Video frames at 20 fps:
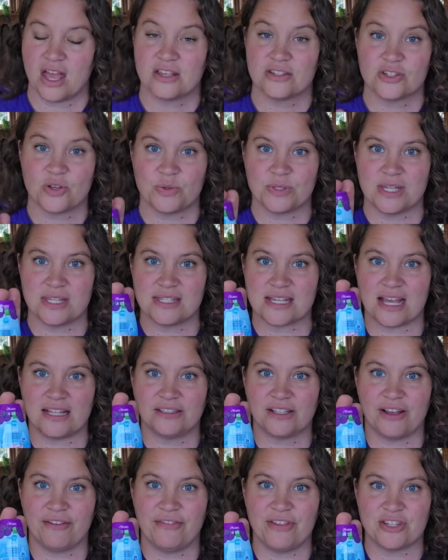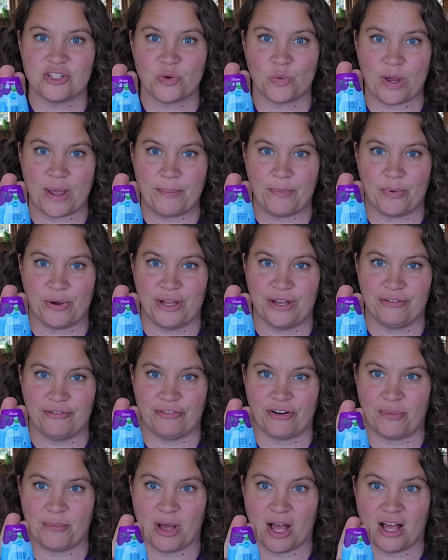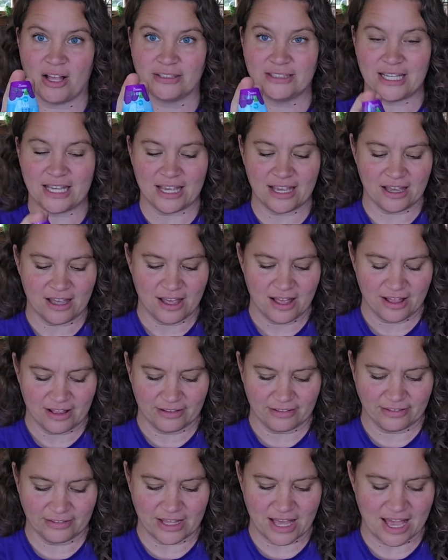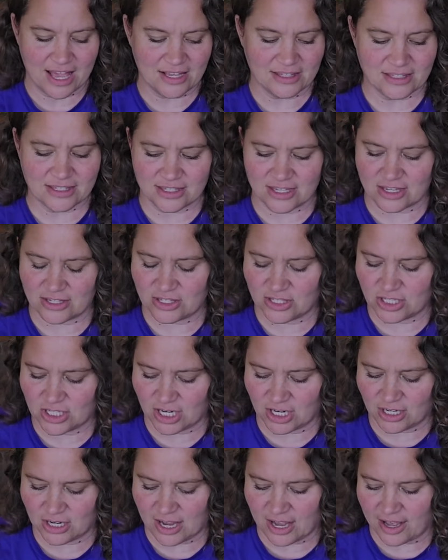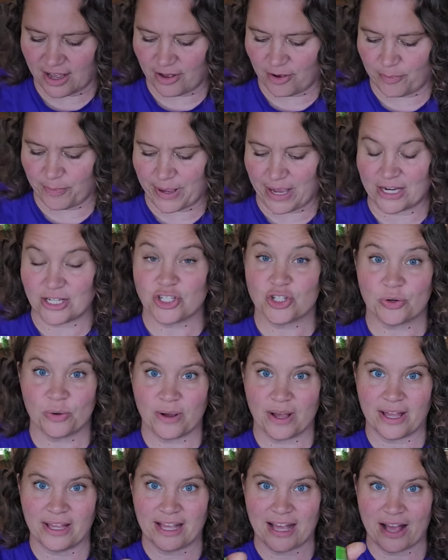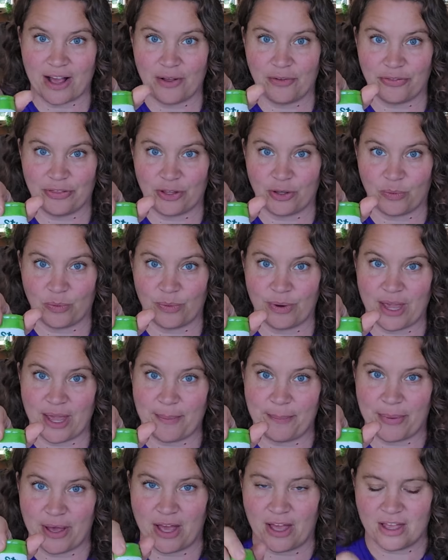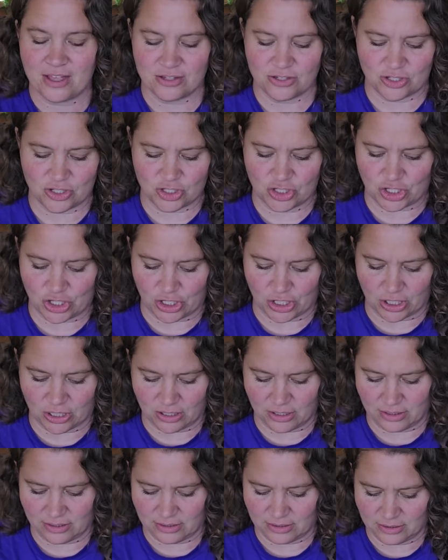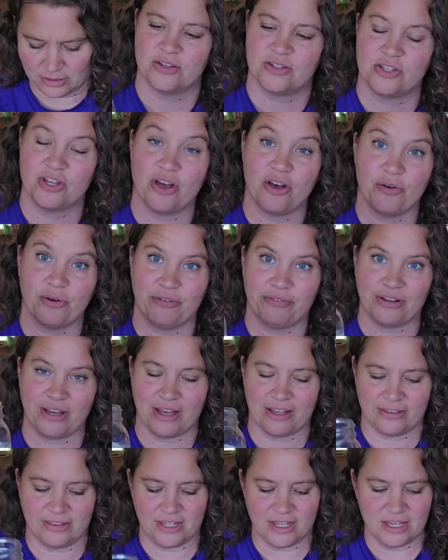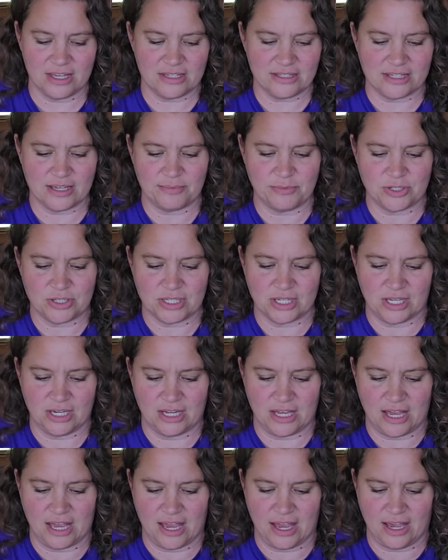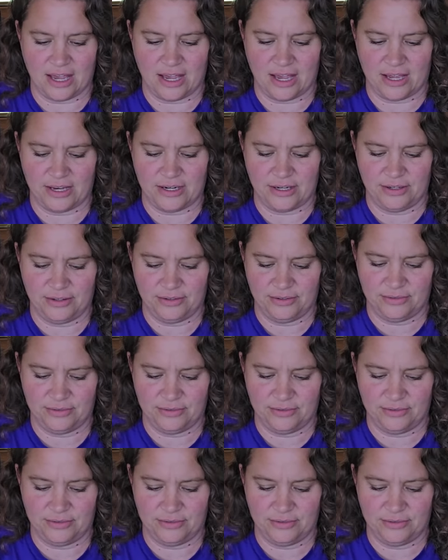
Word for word: so since I love this grape one from Aldi, let's start out by trying out the grape Stur. So I've got this, I'm just gonna add